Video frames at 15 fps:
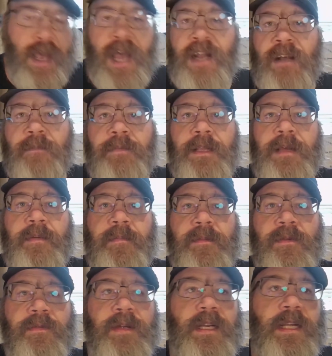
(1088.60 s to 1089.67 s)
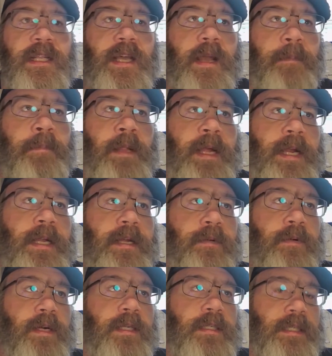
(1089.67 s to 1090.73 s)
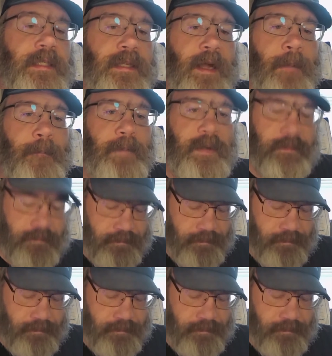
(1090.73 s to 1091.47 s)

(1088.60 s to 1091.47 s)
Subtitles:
I don't blame them. The arena they played in was a dump.